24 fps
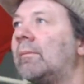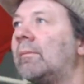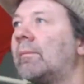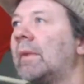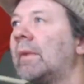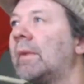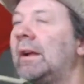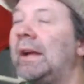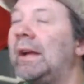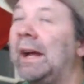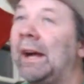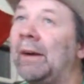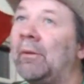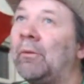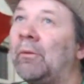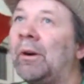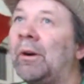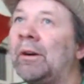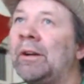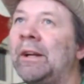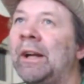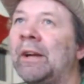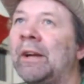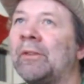Yeah,
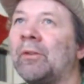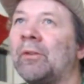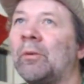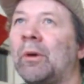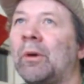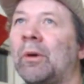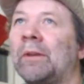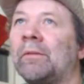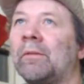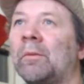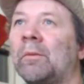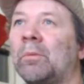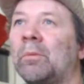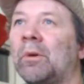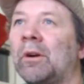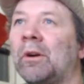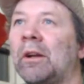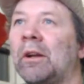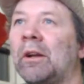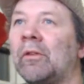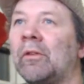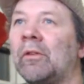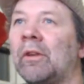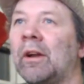well, he has a wife and
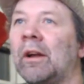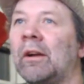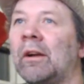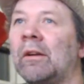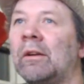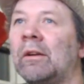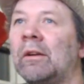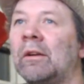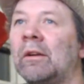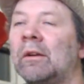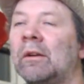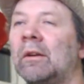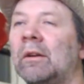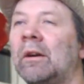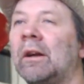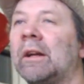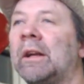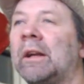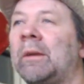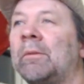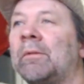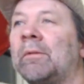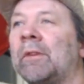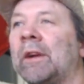plans. Yeah, I
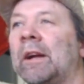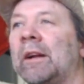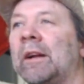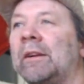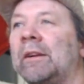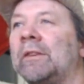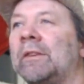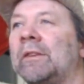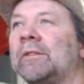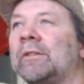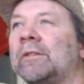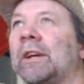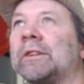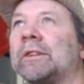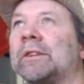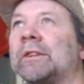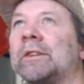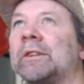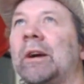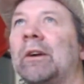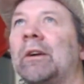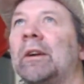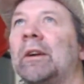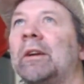keep forgetting he's actually
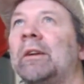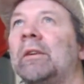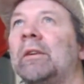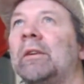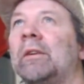married.